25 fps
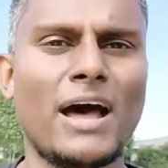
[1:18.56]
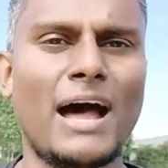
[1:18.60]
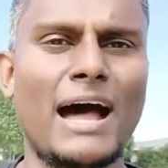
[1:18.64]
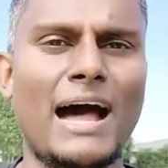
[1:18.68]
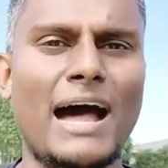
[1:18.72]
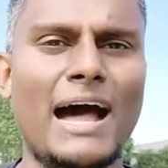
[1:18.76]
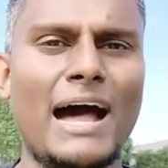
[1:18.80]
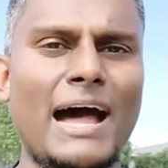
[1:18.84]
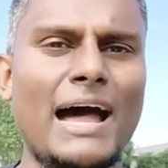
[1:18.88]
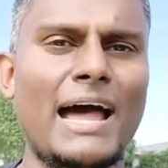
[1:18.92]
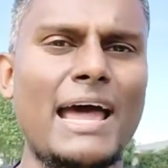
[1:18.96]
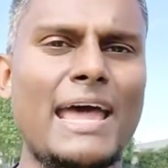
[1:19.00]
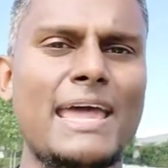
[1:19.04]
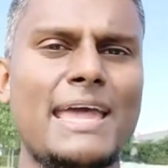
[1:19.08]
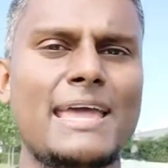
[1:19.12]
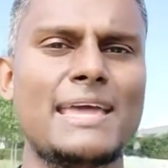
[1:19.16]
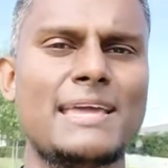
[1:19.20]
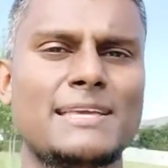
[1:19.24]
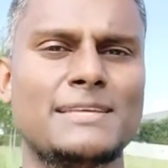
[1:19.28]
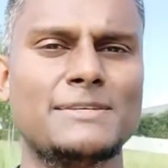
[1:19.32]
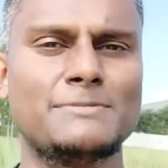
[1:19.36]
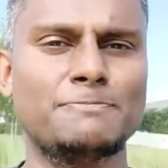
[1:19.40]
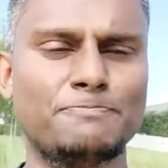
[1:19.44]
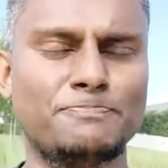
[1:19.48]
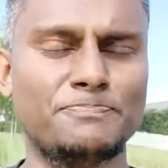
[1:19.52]
I
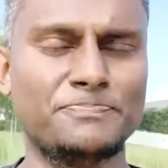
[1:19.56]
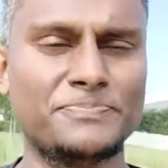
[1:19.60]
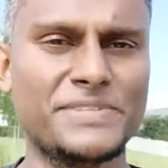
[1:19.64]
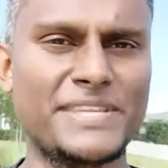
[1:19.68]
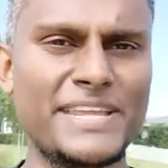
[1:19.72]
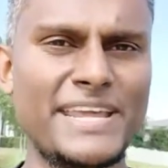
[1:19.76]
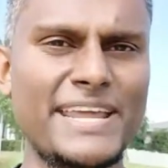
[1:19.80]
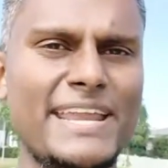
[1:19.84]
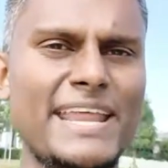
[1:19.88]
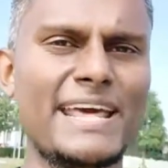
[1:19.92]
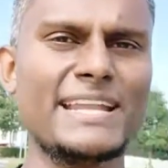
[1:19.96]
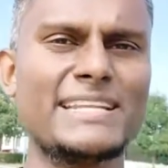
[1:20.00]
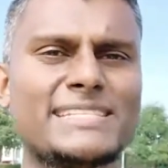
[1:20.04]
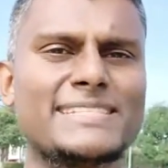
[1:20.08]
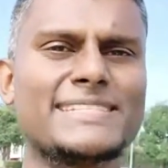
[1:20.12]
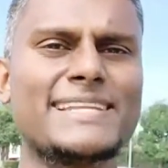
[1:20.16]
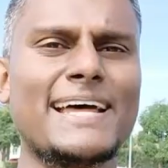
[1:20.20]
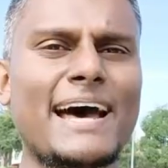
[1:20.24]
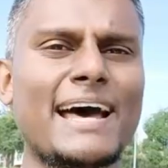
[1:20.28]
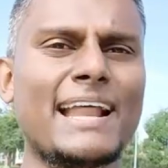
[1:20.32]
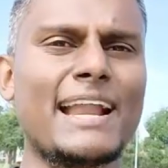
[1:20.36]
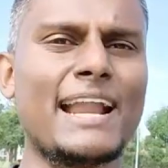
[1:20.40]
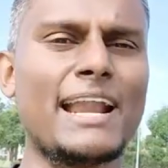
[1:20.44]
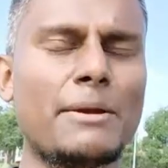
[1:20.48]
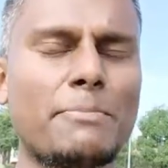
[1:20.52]
did and
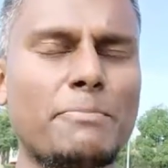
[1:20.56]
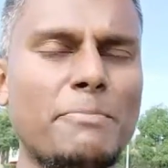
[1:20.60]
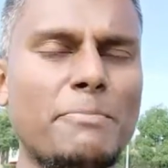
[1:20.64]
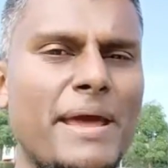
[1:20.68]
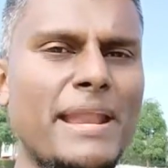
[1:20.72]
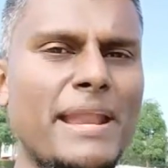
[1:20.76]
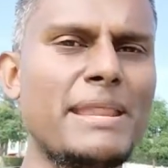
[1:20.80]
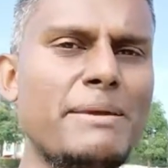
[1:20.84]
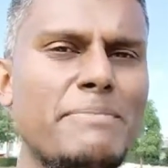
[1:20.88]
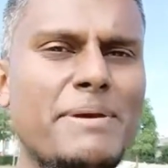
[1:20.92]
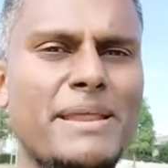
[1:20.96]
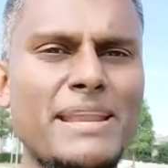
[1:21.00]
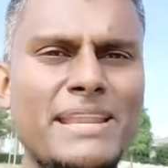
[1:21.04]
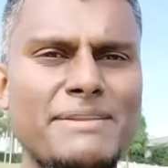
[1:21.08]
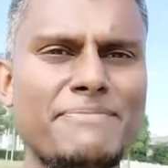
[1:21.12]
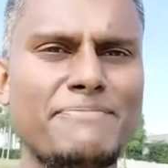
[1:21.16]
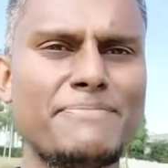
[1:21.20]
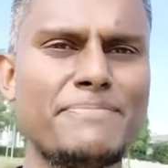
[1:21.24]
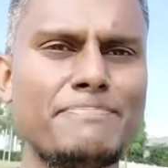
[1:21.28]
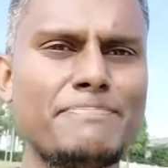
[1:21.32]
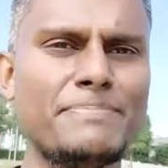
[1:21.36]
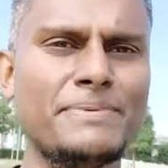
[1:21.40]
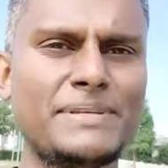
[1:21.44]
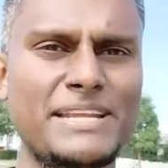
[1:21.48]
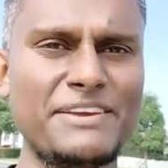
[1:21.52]
started many
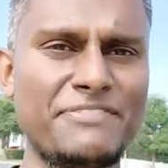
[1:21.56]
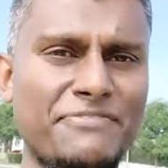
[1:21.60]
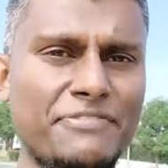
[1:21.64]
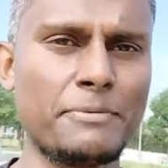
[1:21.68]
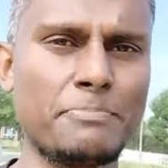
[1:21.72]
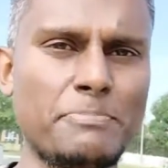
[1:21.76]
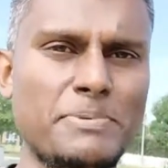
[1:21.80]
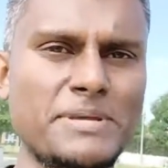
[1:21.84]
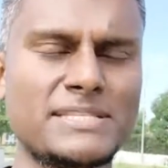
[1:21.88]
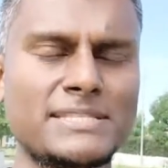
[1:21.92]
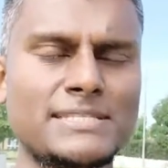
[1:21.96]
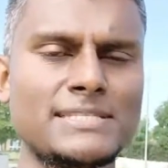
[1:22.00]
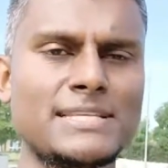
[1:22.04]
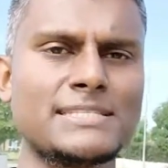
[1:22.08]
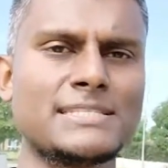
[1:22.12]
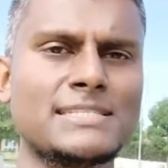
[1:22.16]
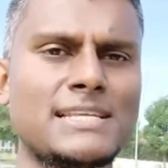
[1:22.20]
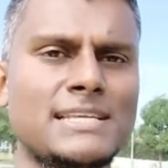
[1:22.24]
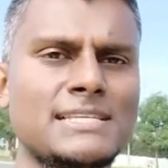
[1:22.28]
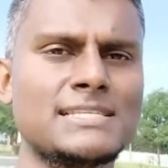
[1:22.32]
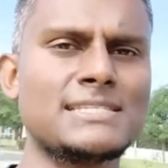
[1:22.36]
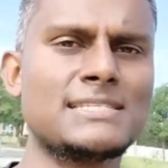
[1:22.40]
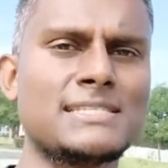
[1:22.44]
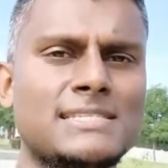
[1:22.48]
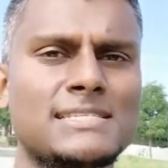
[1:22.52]
different
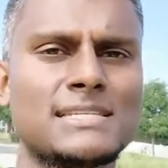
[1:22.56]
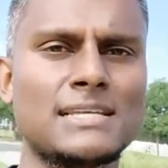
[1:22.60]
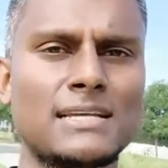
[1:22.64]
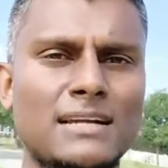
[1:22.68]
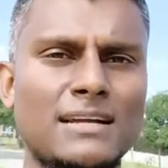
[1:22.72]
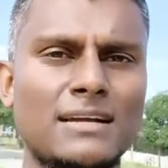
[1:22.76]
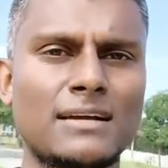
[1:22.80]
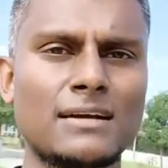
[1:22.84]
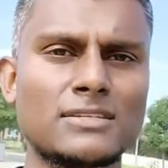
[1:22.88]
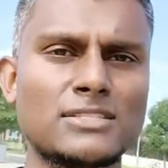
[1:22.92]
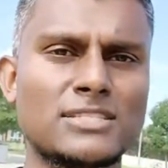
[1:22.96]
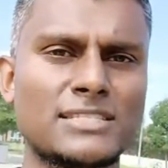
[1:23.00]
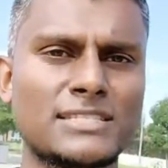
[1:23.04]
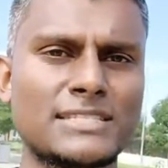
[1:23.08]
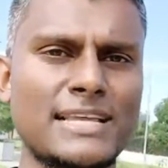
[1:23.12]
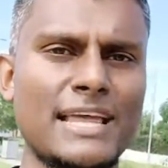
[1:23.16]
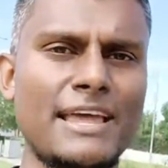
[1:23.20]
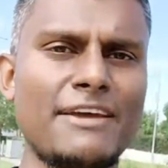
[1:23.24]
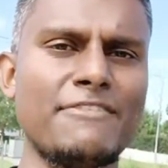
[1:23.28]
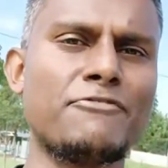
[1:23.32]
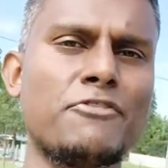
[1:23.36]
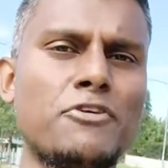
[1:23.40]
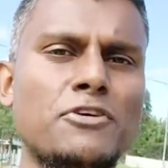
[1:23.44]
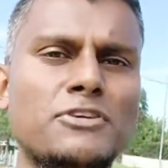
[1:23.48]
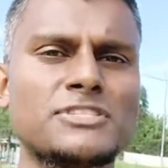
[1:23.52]
businesses.
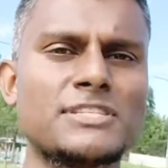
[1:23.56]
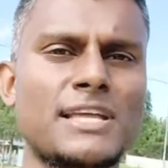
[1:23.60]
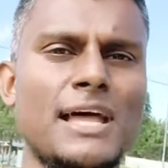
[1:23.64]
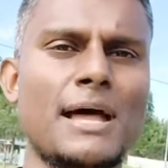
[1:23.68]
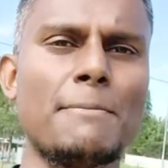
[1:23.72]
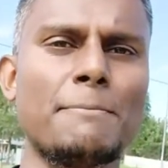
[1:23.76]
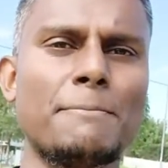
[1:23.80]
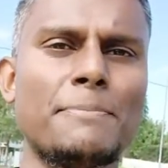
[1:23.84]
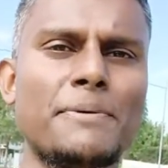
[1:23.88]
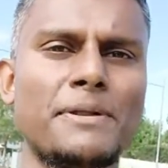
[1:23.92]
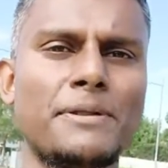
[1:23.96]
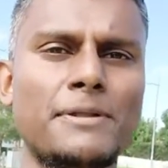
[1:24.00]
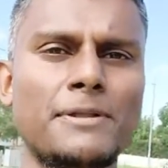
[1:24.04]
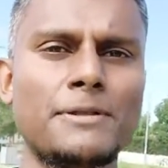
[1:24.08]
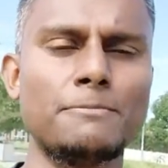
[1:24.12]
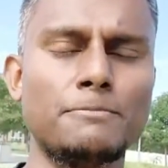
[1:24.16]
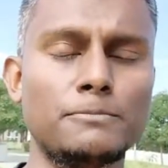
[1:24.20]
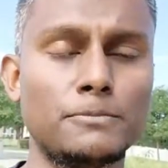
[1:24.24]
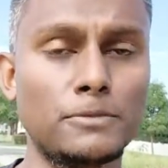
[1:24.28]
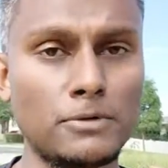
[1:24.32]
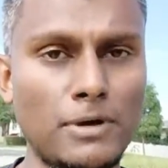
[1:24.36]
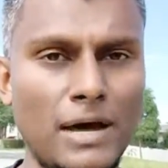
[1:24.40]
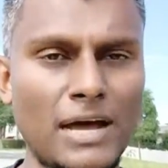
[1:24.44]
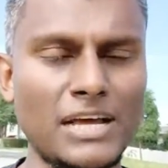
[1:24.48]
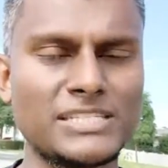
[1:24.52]
Say for example,
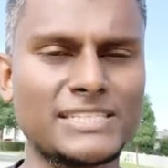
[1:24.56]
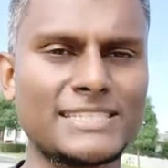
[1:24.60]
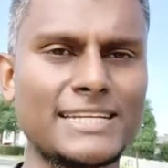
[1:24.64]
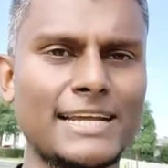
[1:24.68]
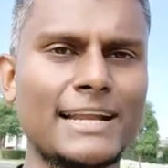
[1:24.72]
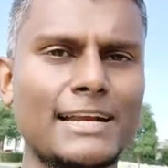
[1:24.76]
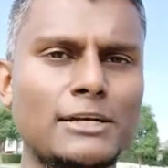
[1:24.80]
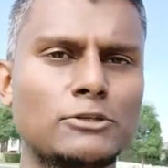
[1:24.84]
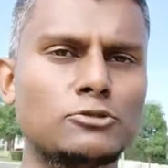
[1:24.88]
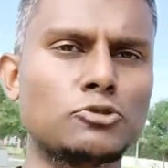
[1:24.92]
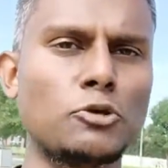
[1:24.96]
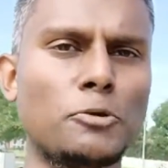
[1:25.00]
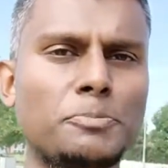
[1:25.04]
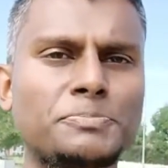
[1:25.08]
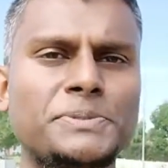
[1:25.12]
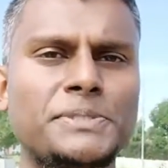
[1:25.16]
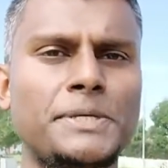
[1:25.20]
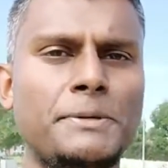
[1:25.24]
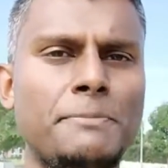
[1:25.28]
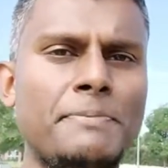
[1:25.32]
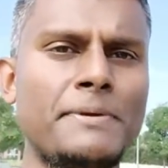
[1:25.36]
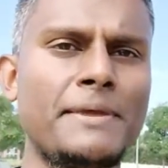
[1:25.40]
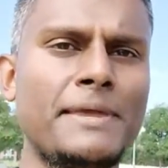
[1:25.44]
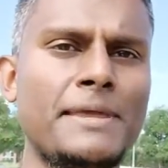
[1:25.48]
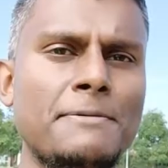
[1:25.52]
I started drop
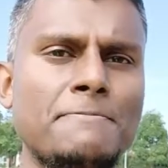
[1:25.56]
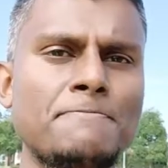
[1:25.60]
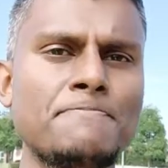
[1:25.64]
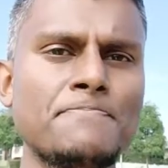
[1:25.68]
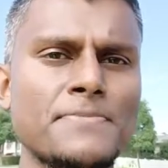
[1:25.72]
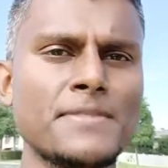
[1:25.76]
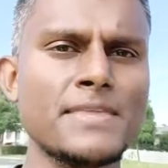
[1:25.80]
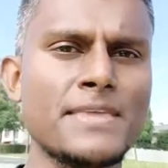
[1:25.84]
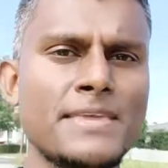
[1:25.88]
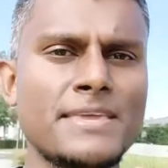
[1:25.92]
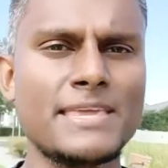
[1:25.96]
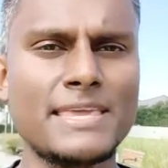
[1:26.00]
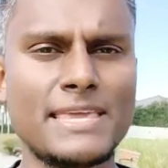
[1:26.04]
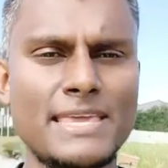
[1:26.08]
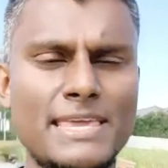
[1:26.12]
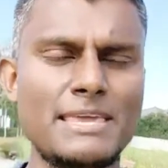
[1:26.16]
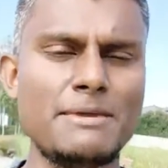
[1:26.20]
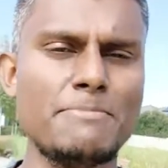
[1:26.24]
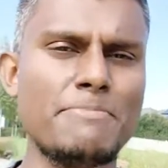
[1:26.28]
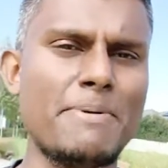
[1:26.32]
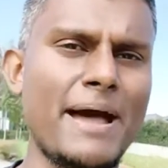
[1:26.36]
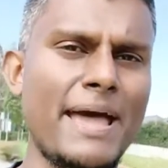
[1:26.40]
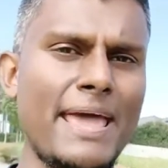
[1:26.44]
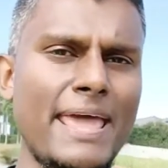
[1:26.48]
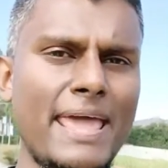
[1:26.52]
shipping,
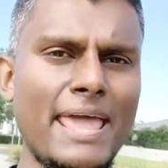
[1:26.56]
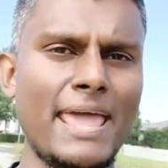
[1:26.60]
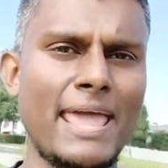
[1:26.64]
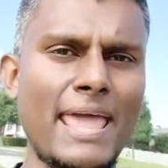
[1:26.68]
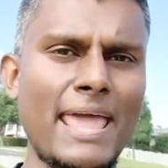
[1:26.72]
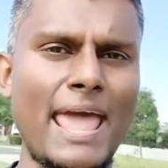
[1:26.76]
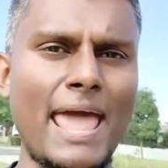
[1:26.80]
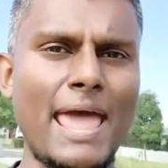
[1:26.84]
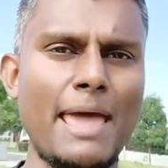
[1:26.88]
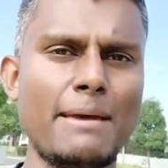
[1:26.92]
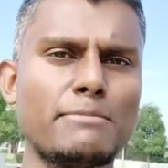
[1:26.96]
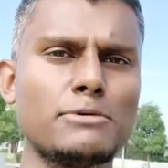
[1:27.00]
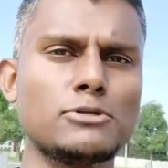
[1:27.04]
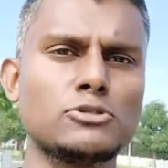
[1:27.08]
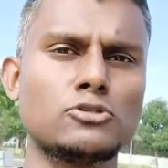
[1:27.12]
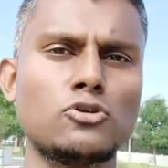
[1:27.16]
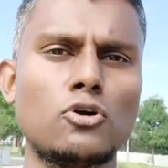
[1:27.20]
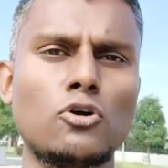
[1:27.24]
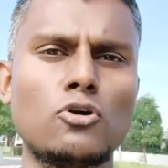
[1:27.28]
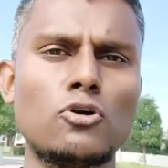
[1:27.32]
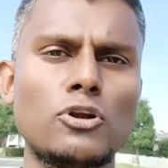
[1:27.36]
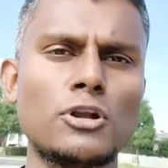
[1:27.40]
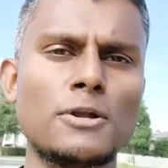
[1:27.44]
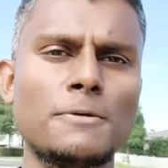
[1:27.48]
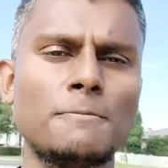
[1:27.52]
eBay,
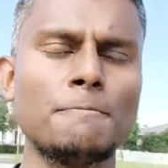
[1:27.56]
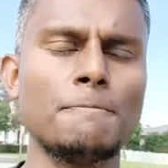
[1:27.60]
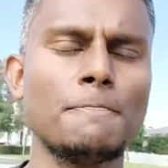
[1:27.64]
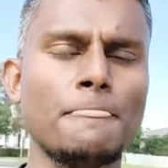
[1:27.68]
Amazon,